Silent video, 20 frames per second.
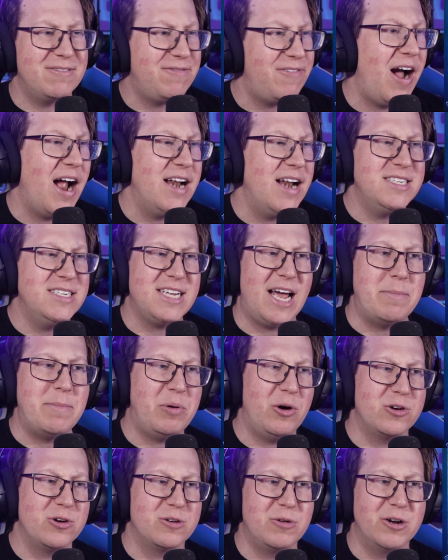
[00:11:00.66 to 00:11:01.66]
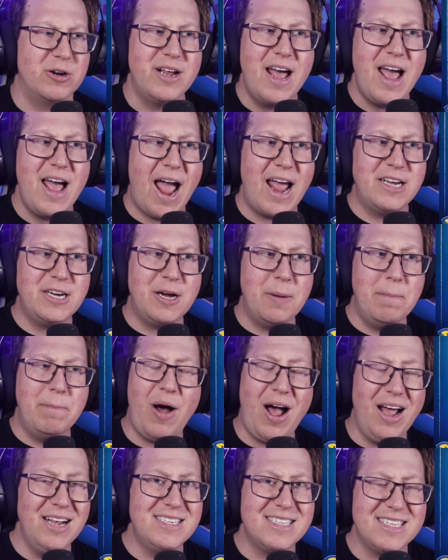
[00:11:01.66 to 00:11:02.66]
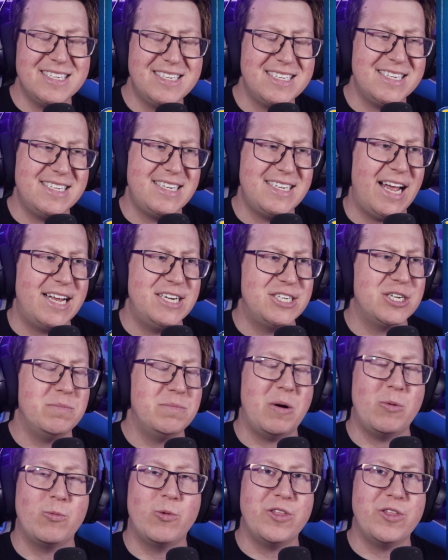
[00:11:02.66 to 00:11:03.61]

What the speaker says: and fighting type Pokemon and combines the cetacean but